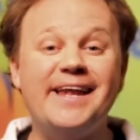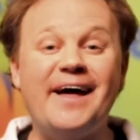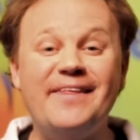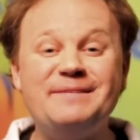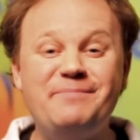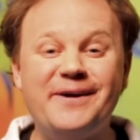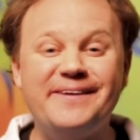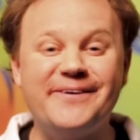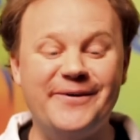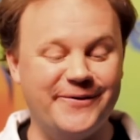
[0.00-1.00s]
Now, this book
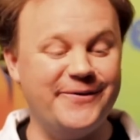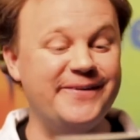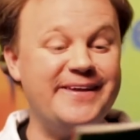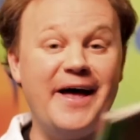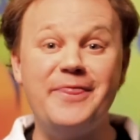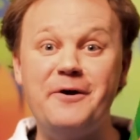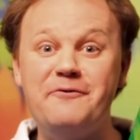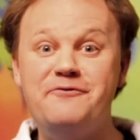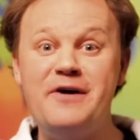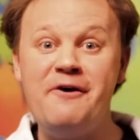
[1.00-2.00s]
is called The
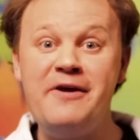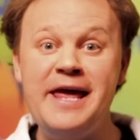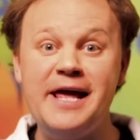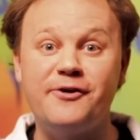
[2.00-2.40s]
Very